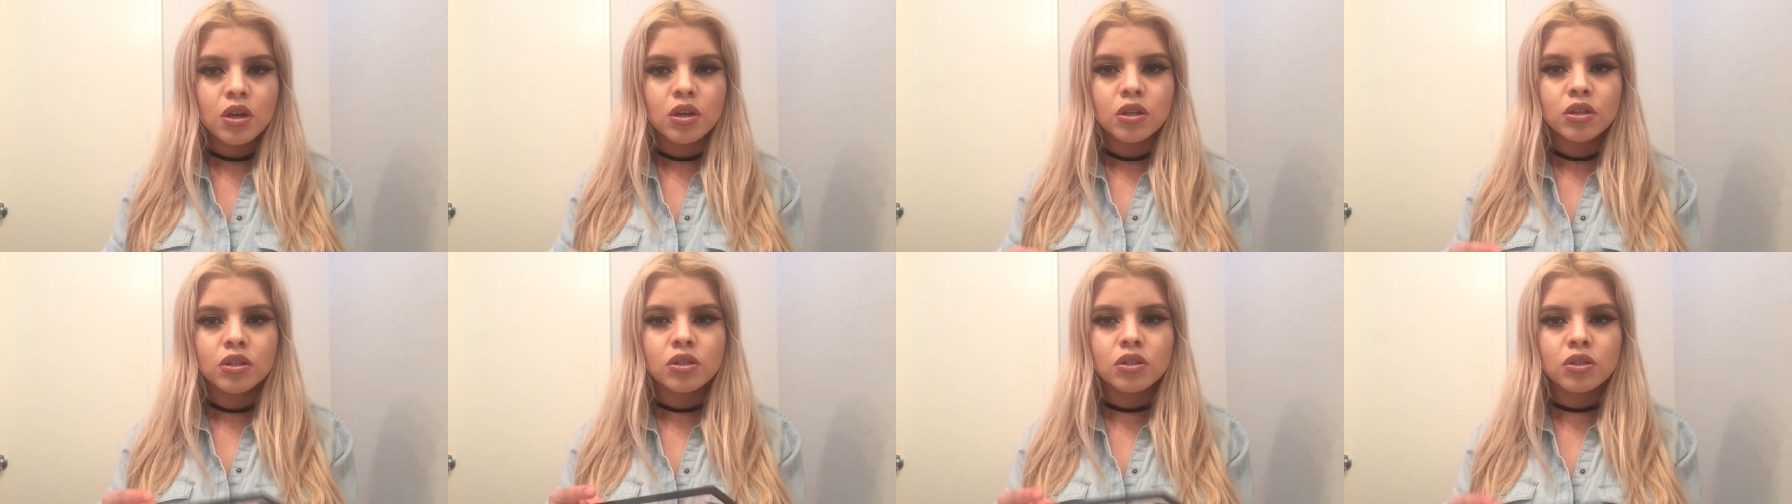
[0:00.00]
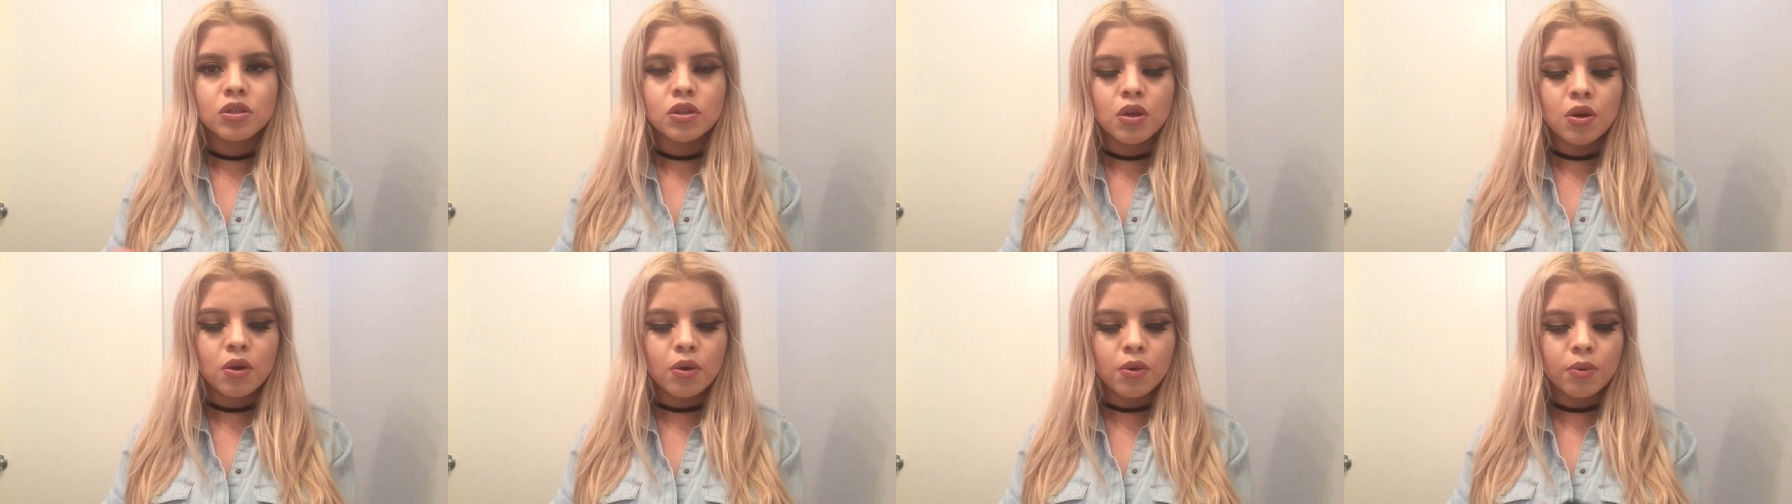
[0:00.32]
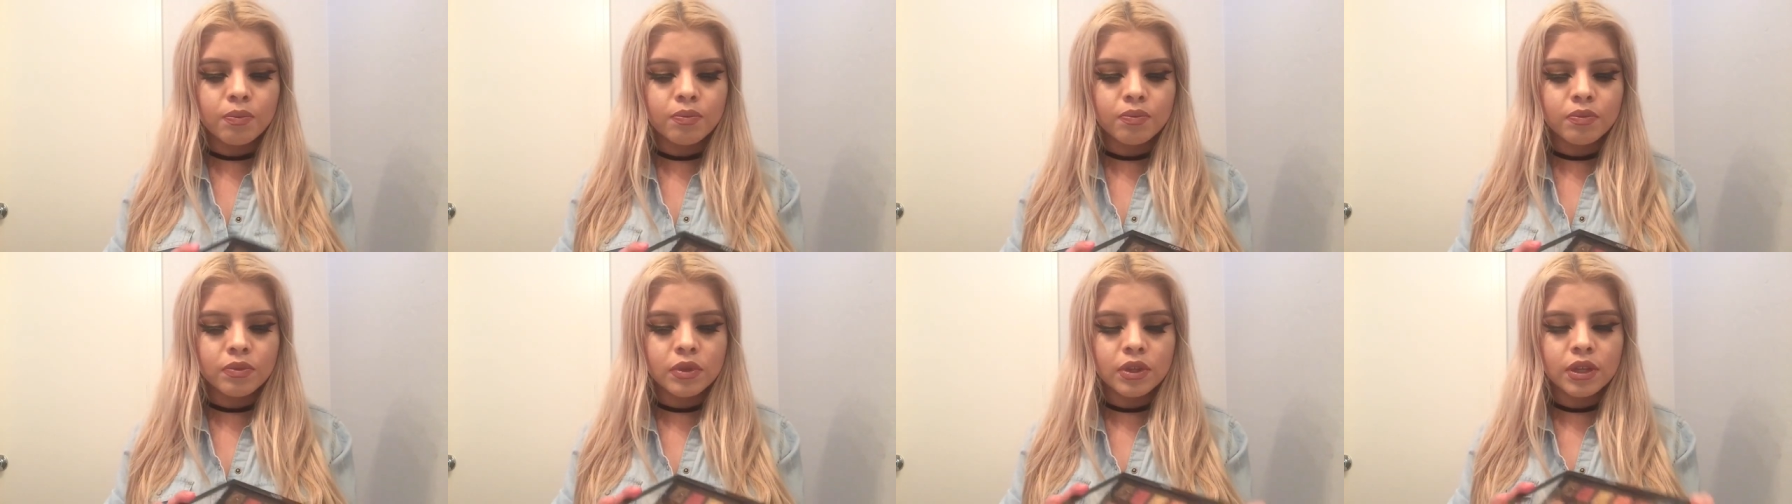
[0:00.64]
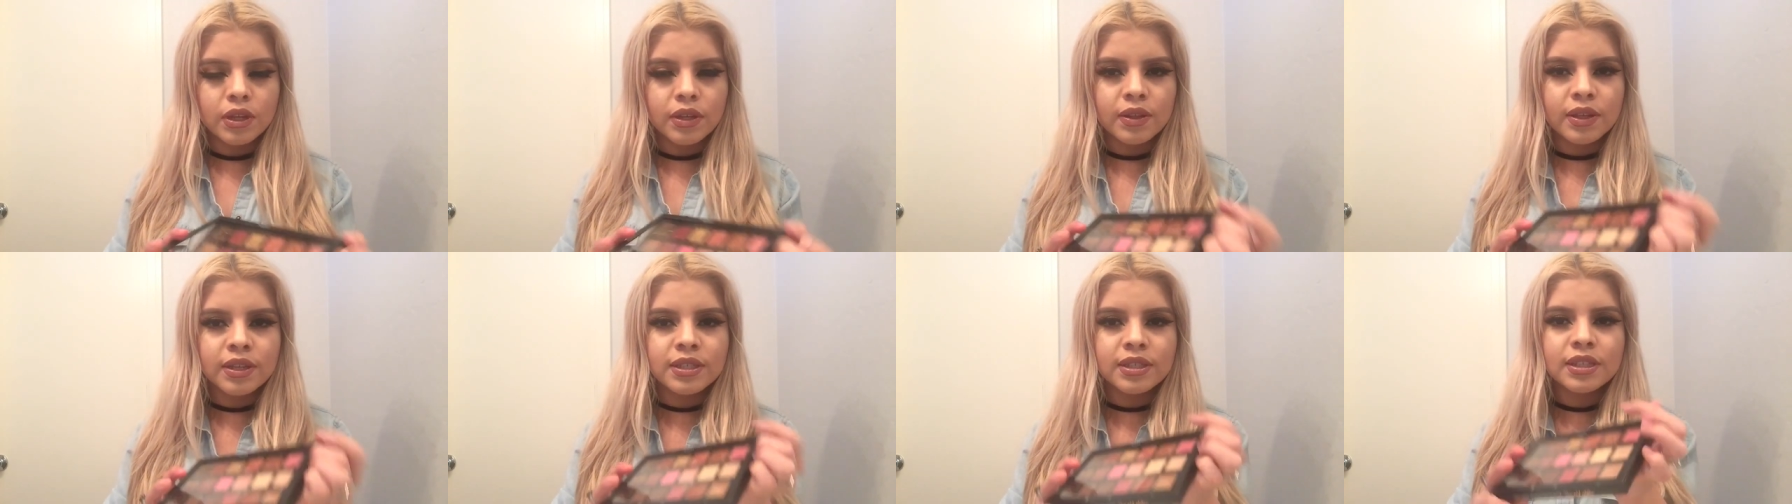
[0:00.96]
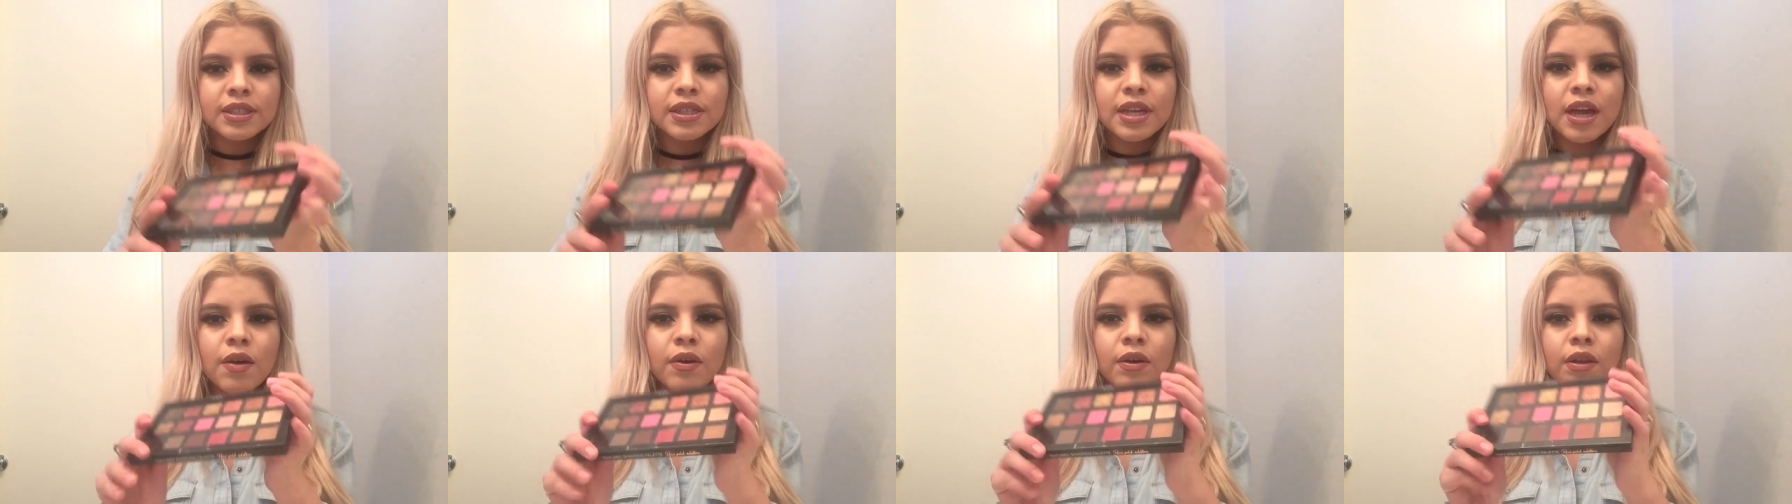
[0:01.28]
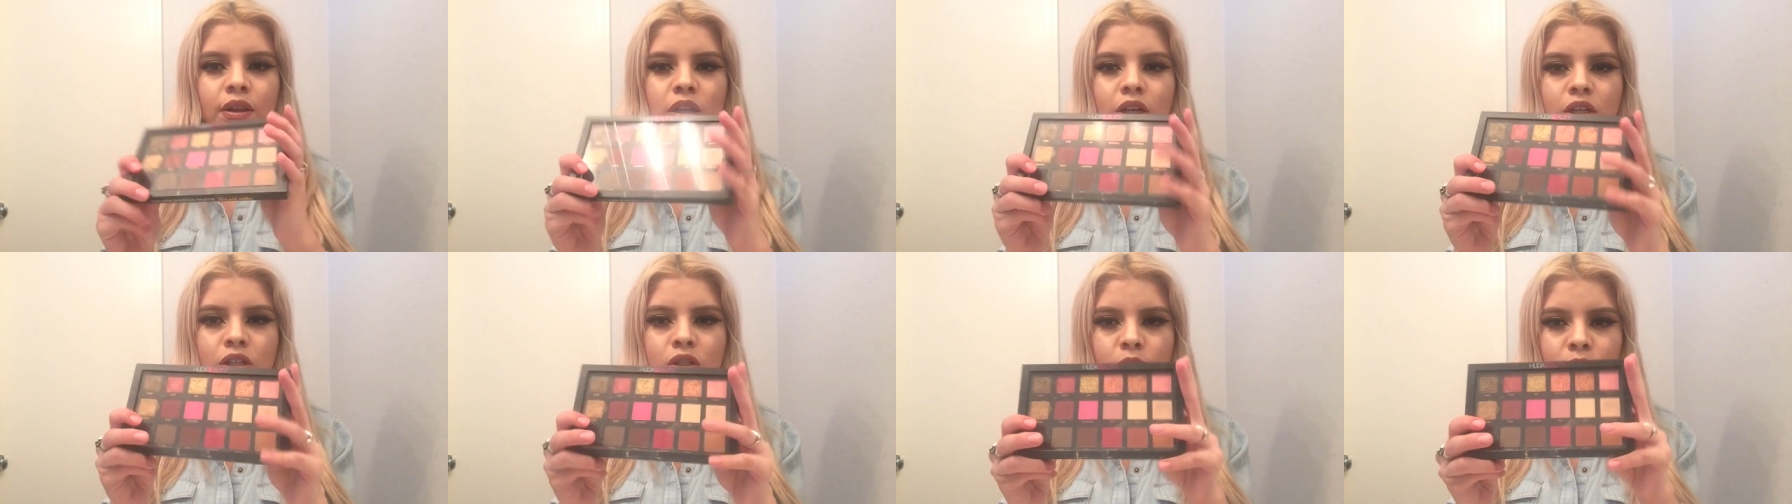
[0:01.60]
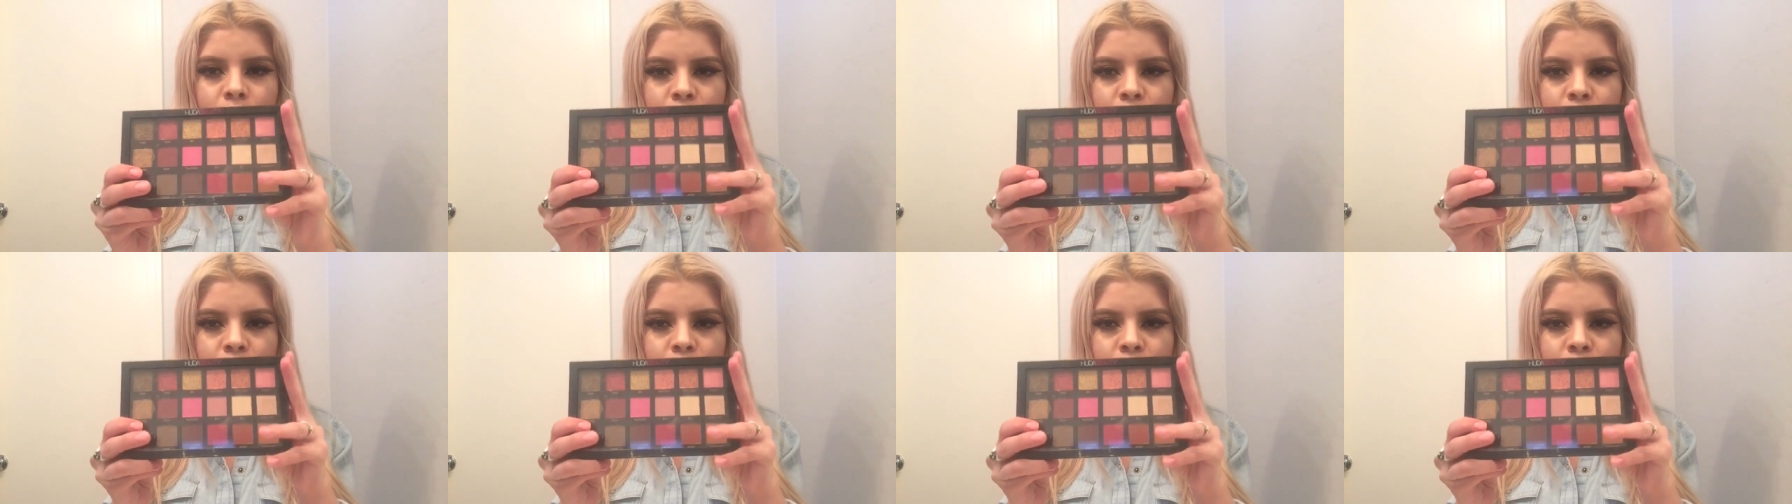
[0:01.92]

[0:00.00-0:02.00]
So this is how it looks